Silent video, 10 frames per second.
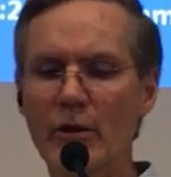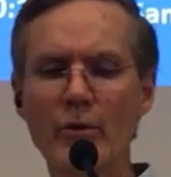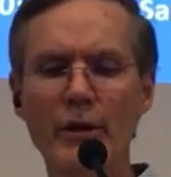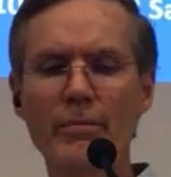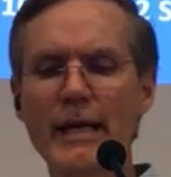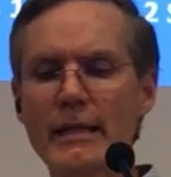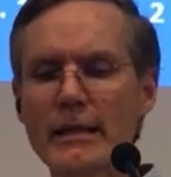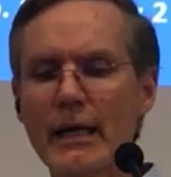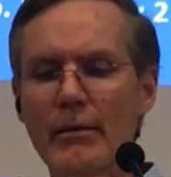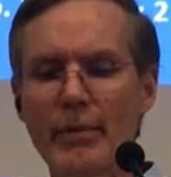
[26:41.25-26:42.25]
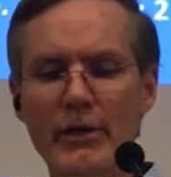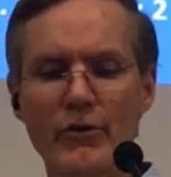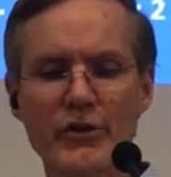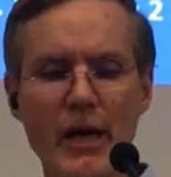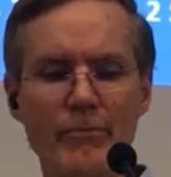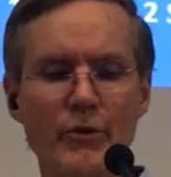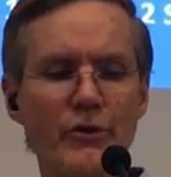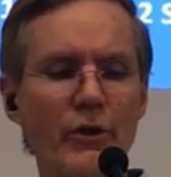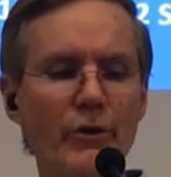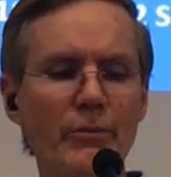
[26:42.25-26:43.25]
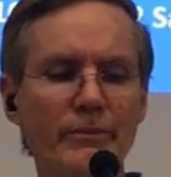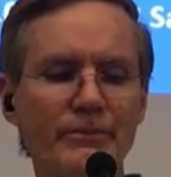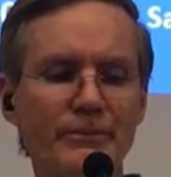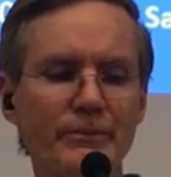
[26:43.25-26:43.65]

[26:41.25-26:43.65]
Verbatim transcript: Look with me at 2 Peter chapter 2.